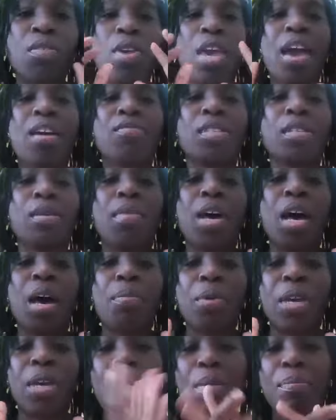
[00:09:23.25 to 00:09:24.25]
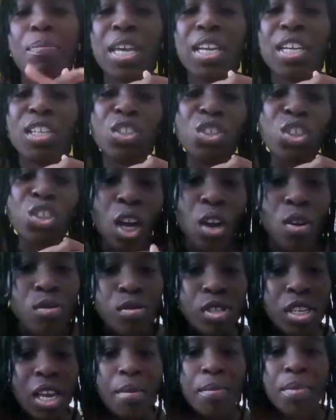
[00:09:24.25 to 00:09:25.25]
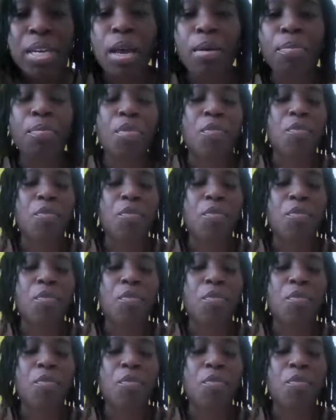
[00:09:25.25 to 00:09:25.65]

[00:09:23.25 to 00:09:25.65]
We have some upcoming shows coming up,